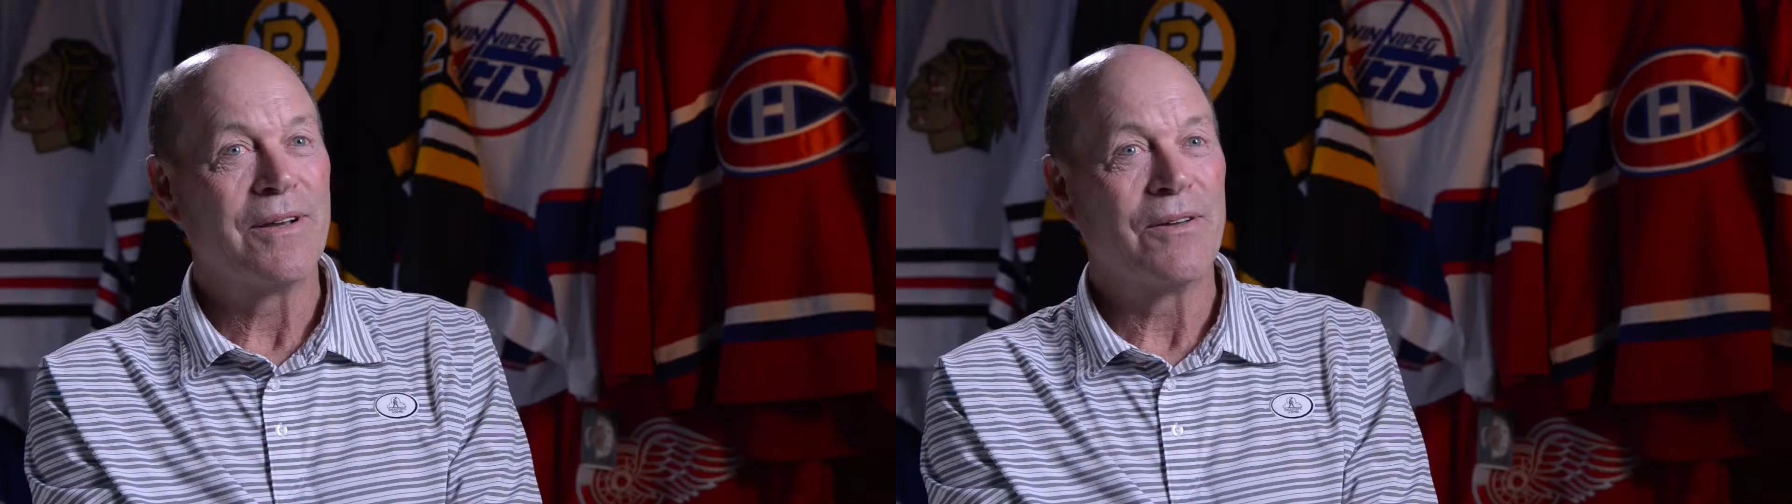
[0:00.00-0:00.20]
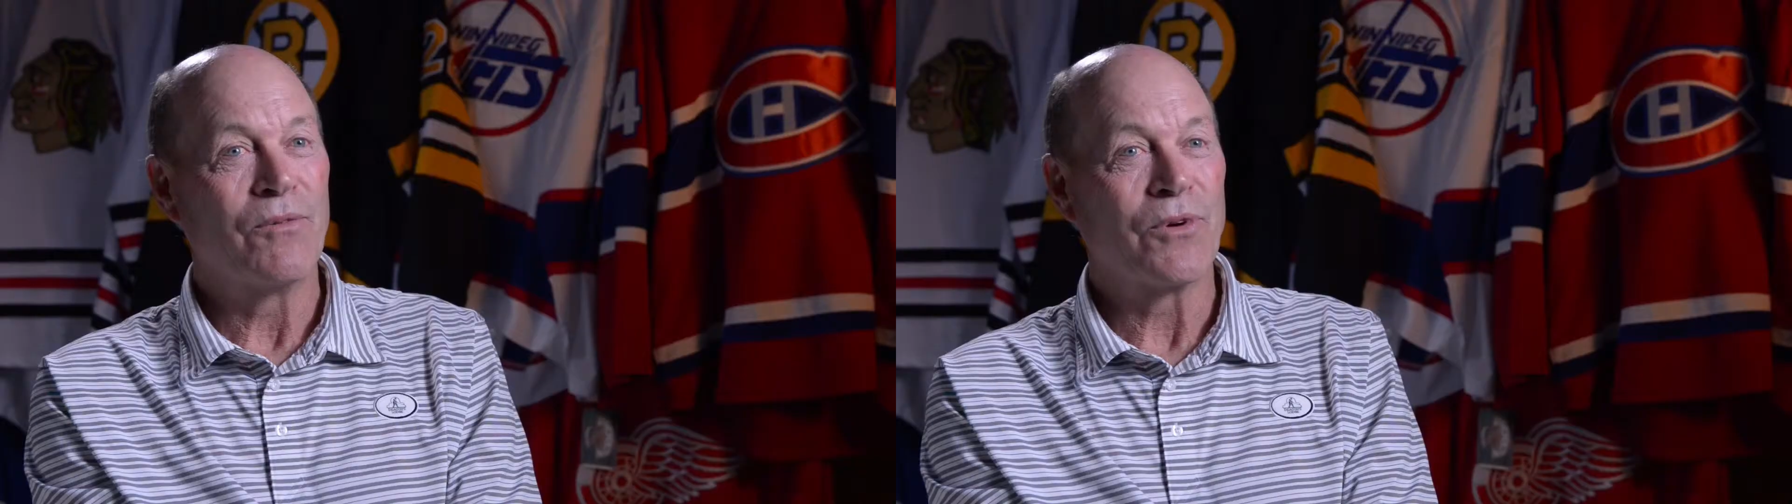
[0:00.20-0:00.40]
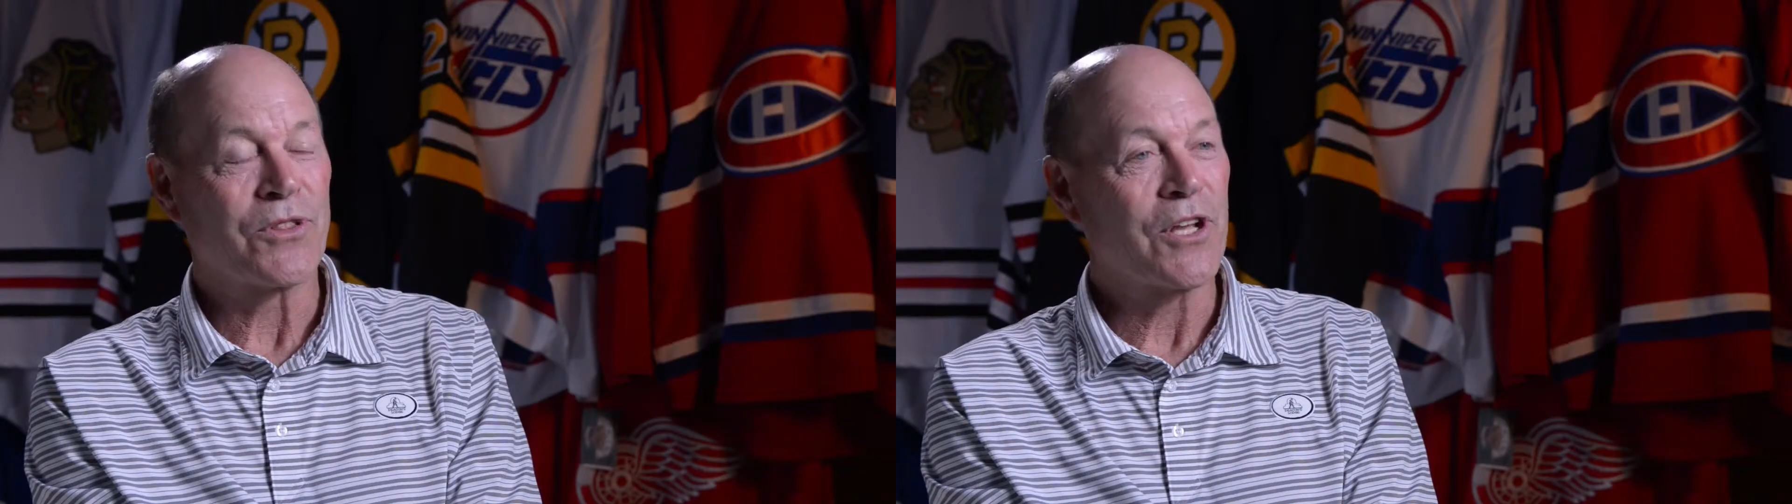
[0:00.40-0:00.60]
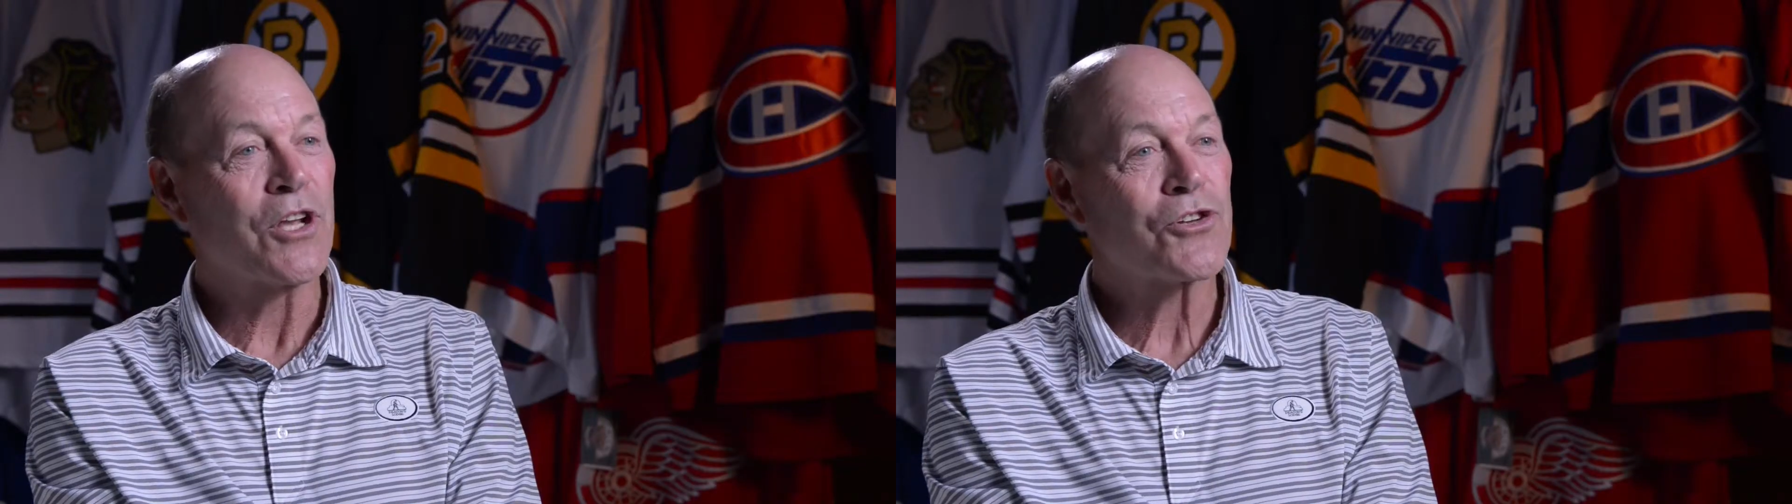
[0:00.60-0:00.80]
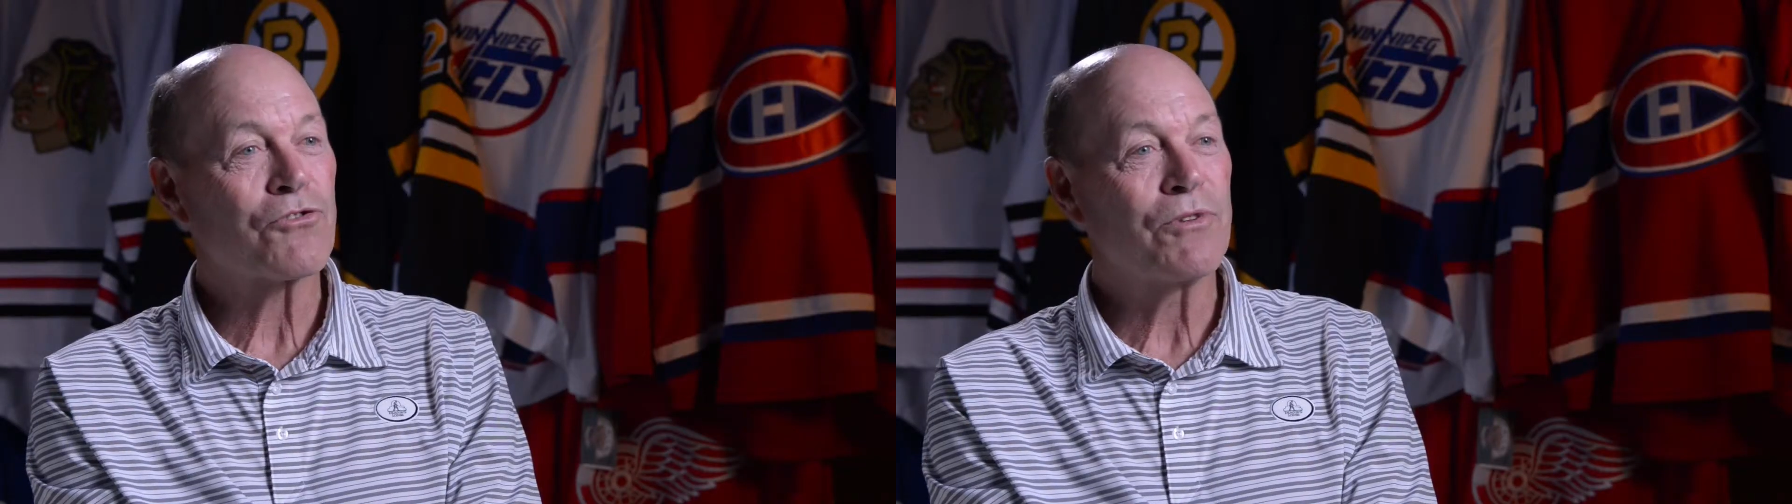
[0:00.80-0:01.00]
with the
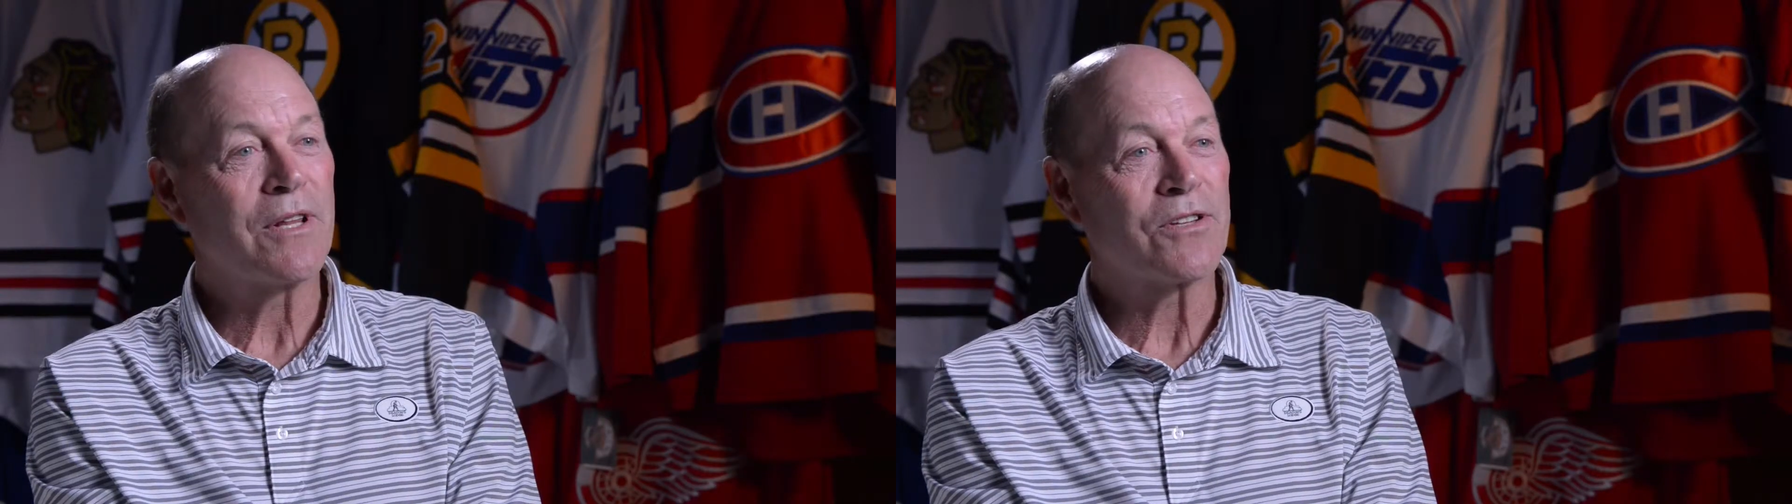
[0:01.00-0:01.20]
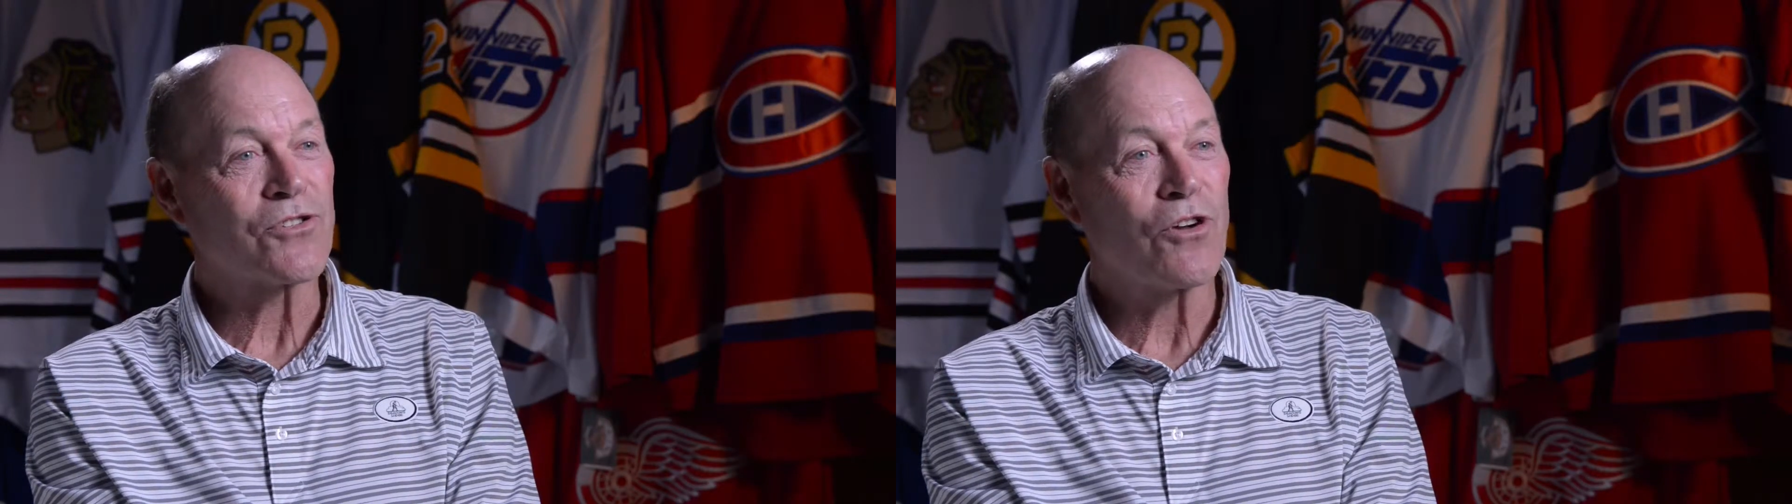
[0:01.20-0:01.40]
history that's